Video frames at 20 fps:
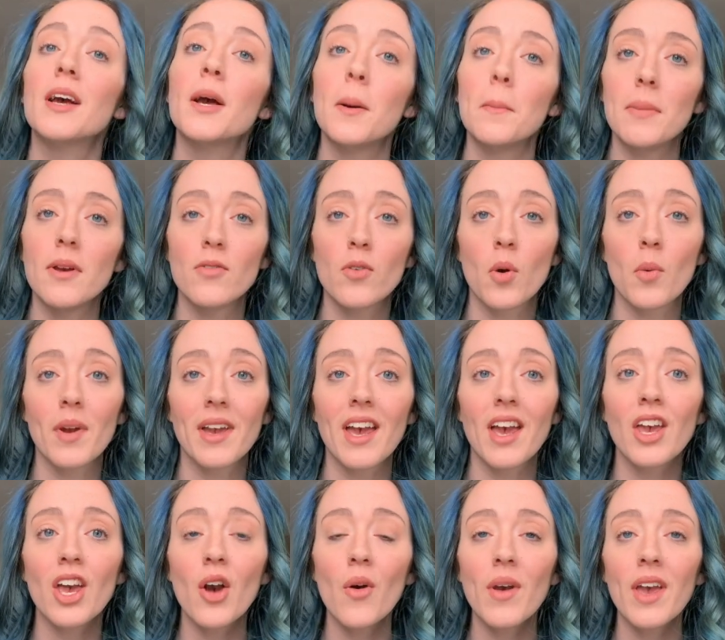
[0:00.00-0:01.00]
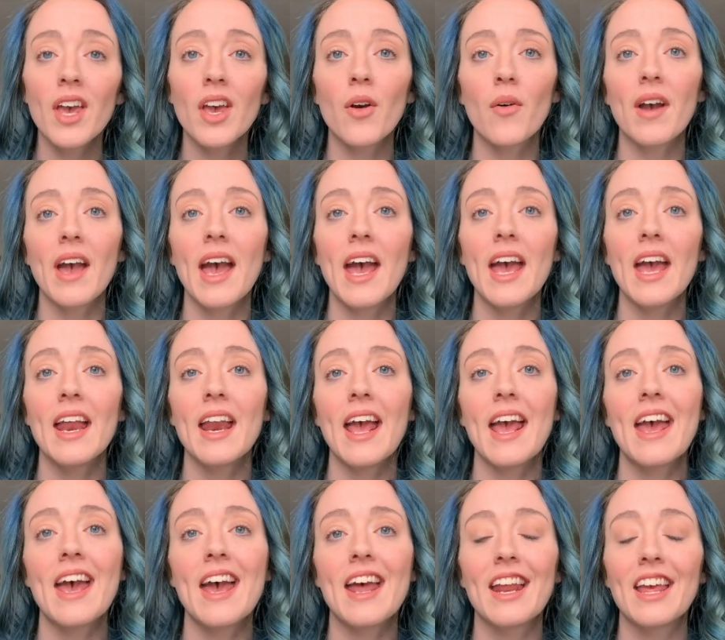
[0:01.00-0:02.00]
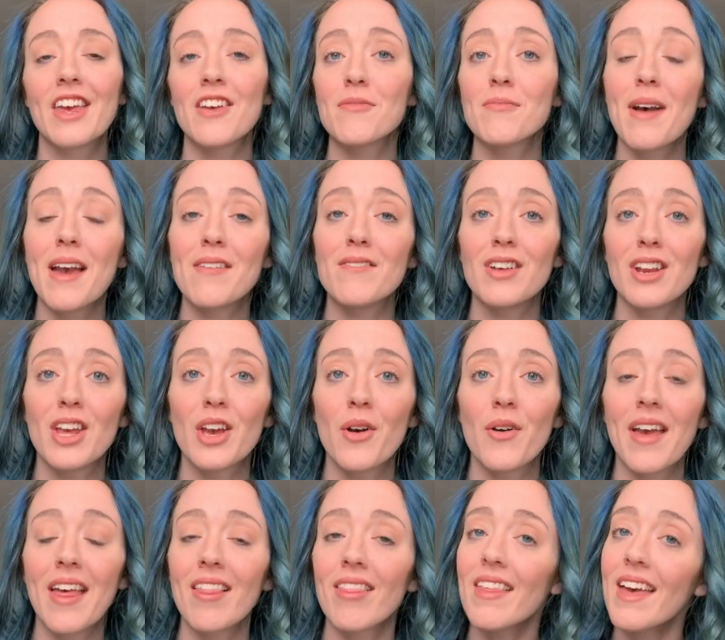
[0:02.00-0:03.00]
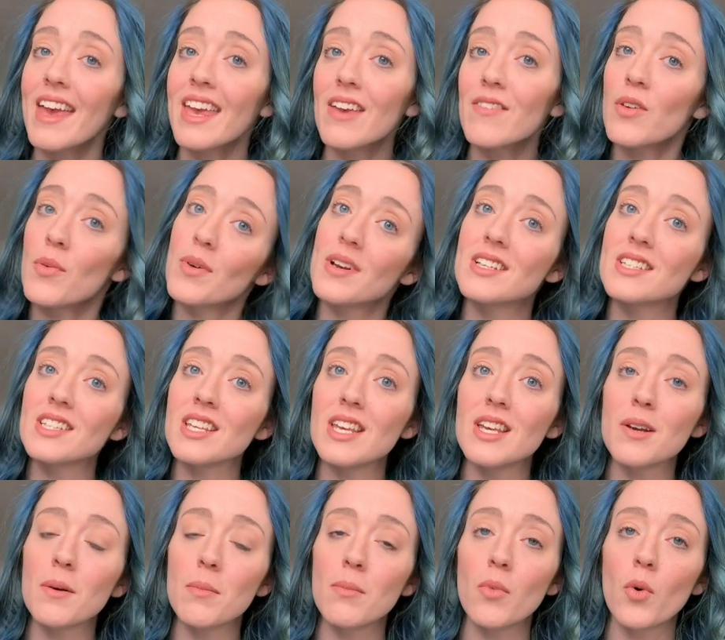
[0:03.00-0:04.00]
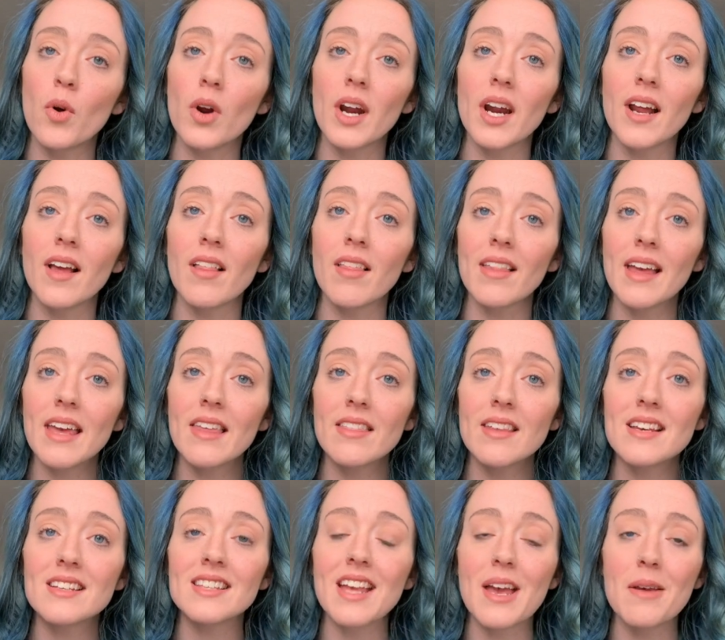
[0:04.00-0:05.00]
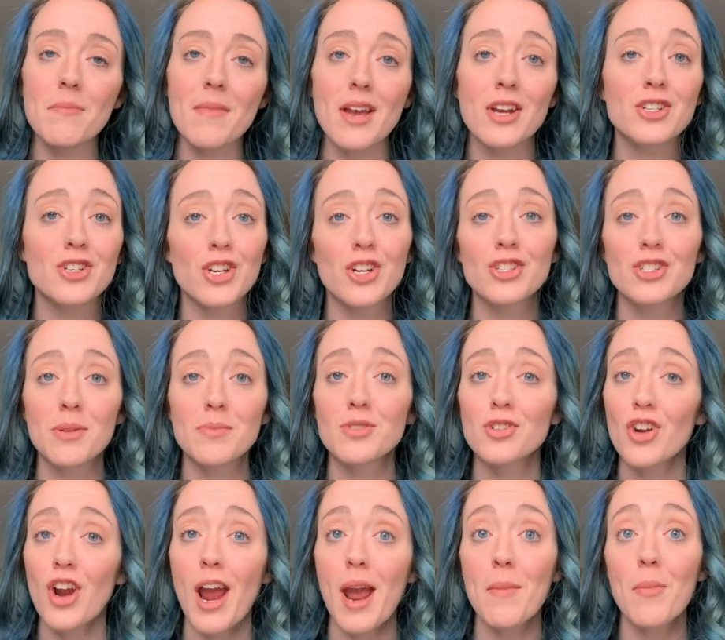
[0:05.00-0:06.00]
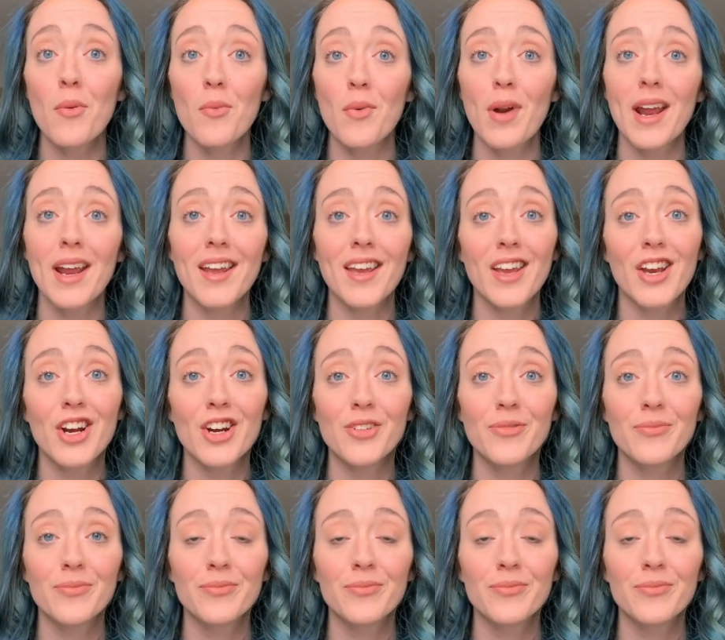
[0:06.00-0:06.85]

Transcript: Before we get going, go ahead and give my video a like if you want to see more like this, and make sure you subscribe right here.